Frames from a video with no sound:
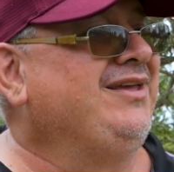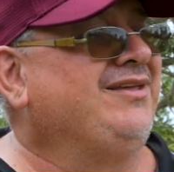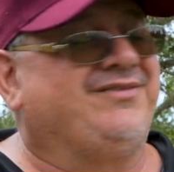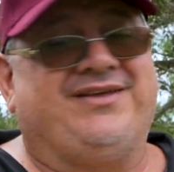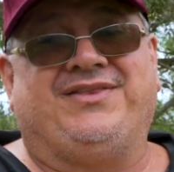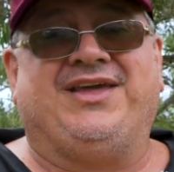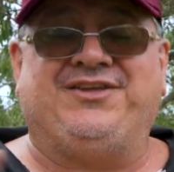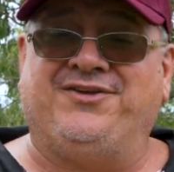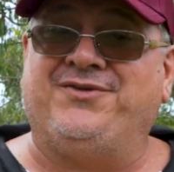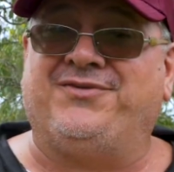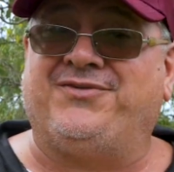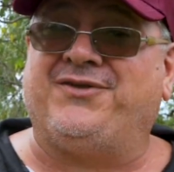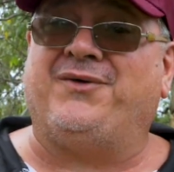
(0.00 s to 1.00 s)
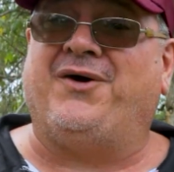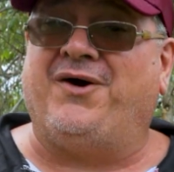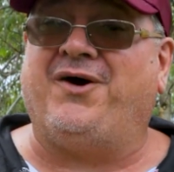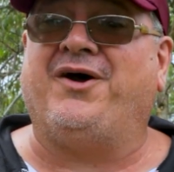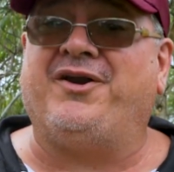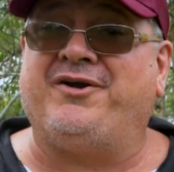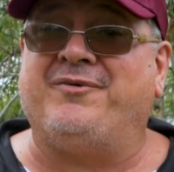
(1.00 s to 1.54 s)
So they used to
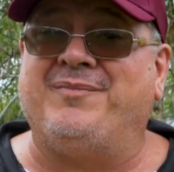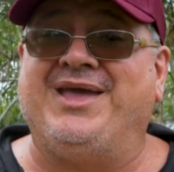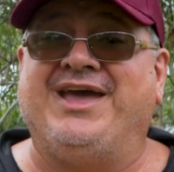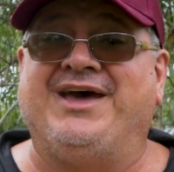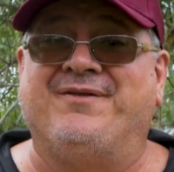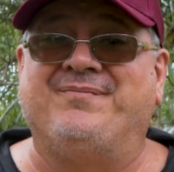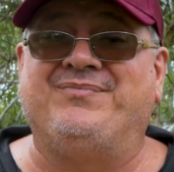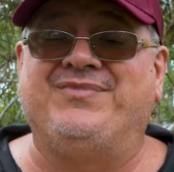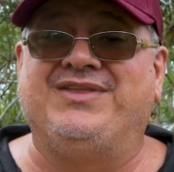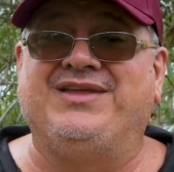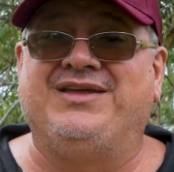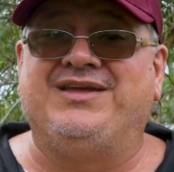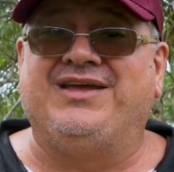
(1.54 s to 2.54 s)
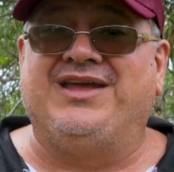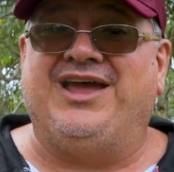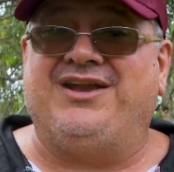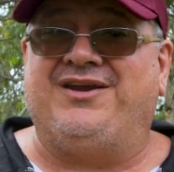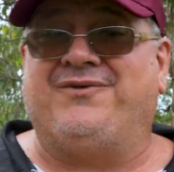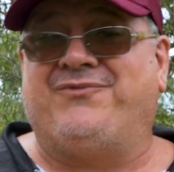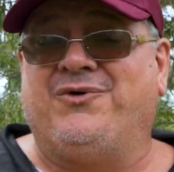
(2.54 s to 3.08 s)
hire them out.
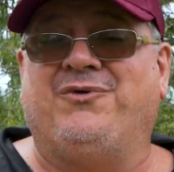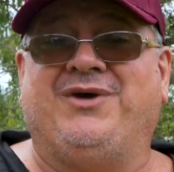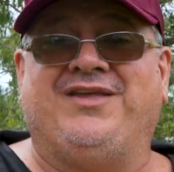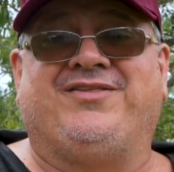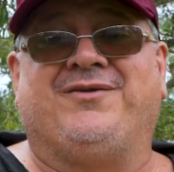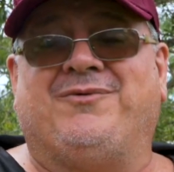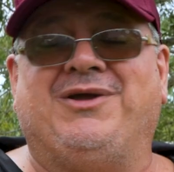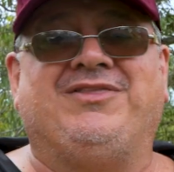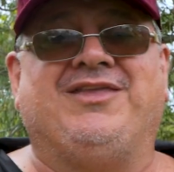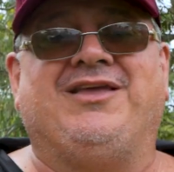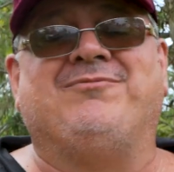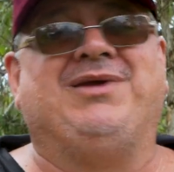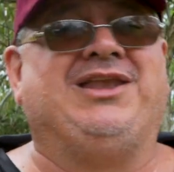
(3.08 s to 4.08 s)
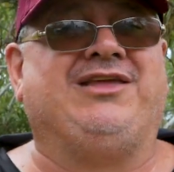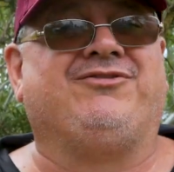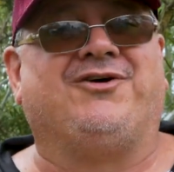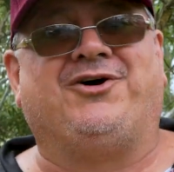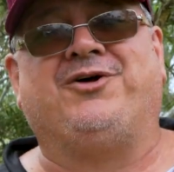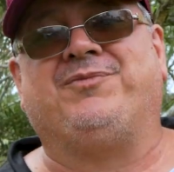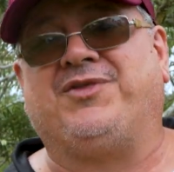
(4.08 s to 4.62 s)
And I went there many
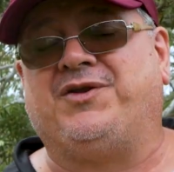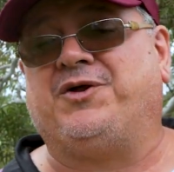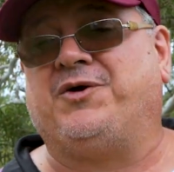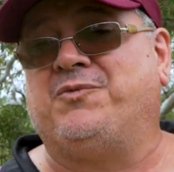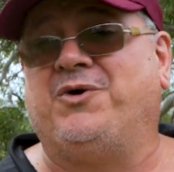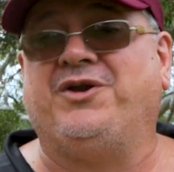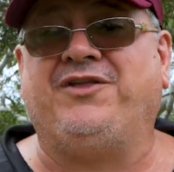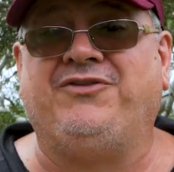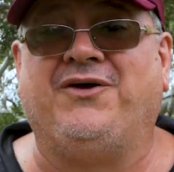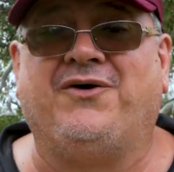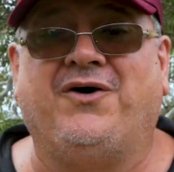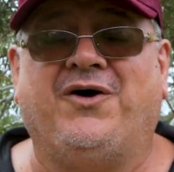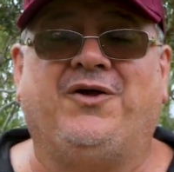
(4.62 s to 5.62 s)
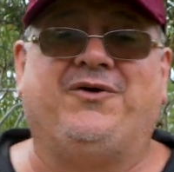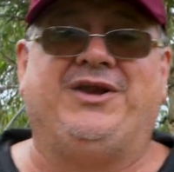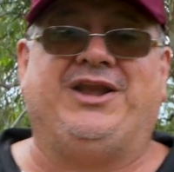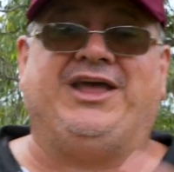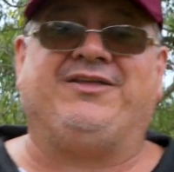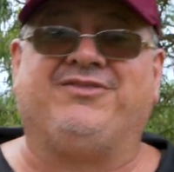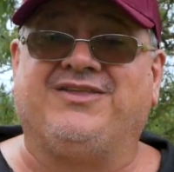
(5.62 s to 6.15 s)
times and I wanted to hire it
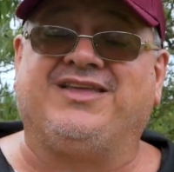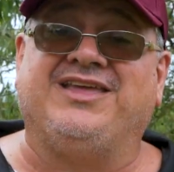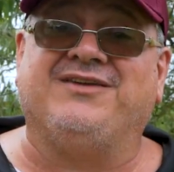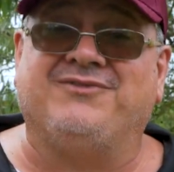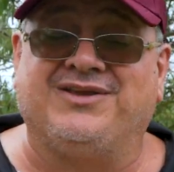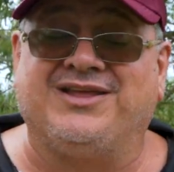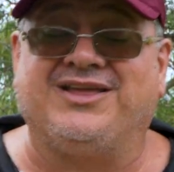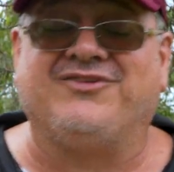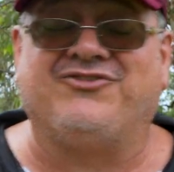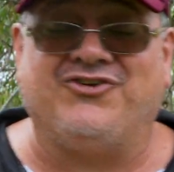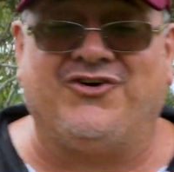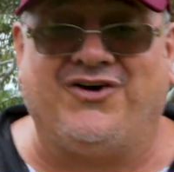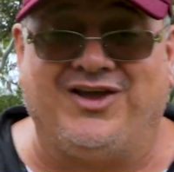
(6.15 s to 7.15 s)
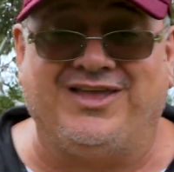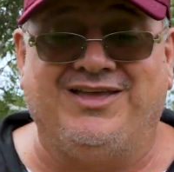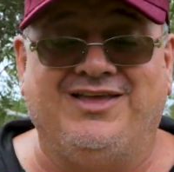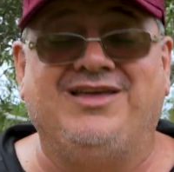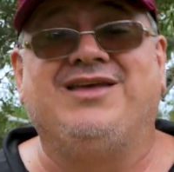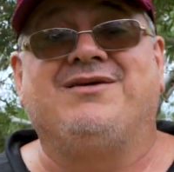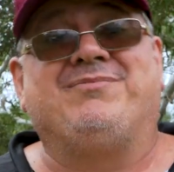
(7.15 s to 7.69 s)
out to give it a try.
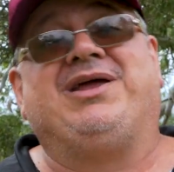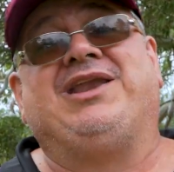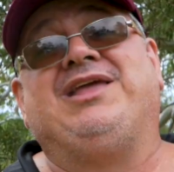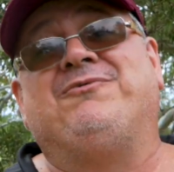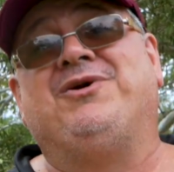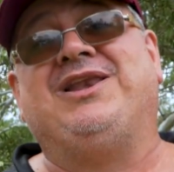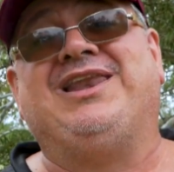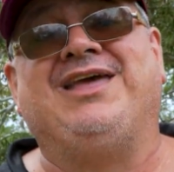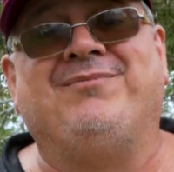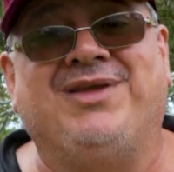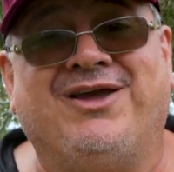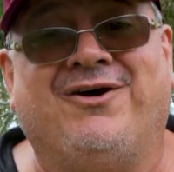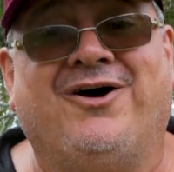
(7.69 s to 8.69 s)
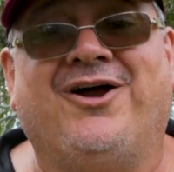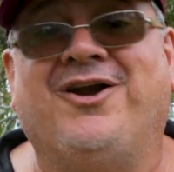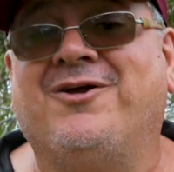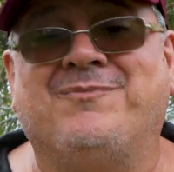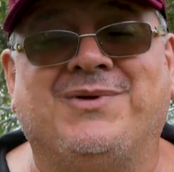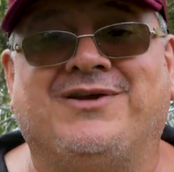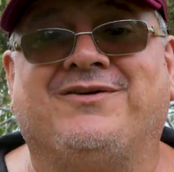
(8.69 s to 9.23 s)
But he wouldn't let me hire
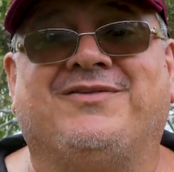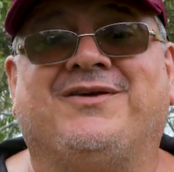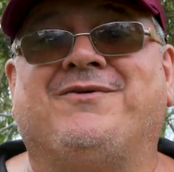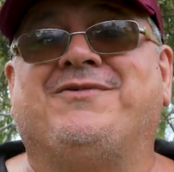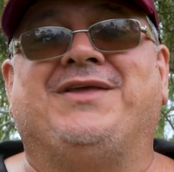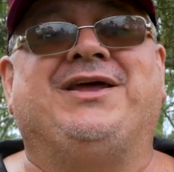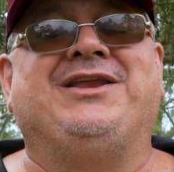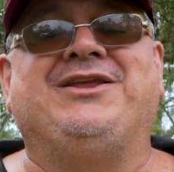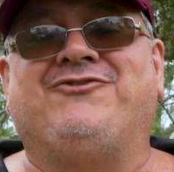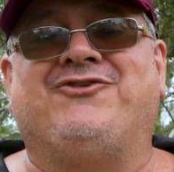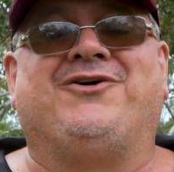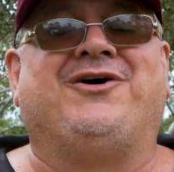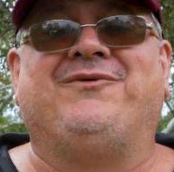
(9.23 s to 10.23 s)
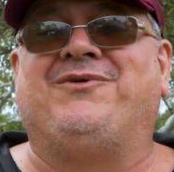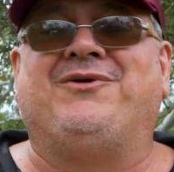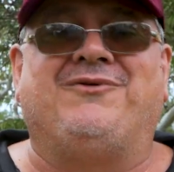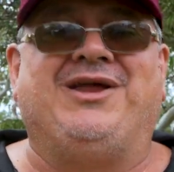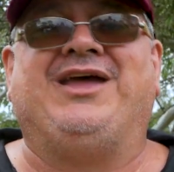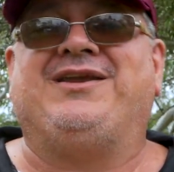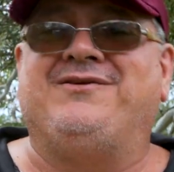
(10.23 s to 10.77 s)
it because I was only driving
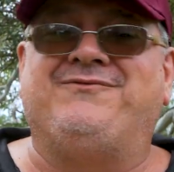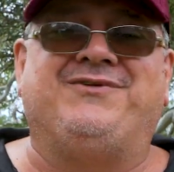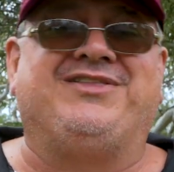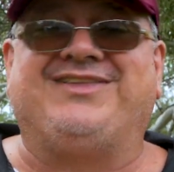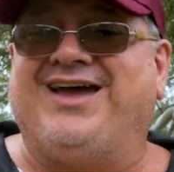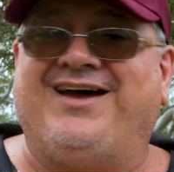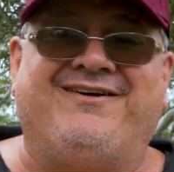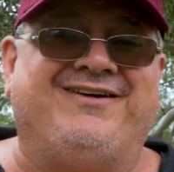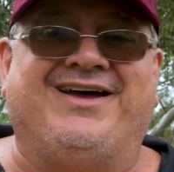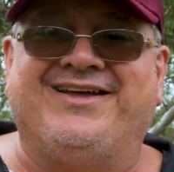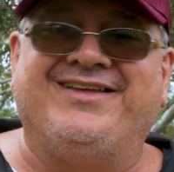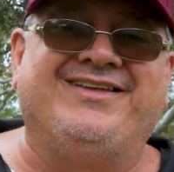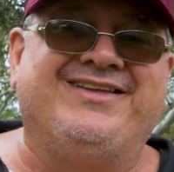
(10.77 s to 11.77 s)
around a Vitara.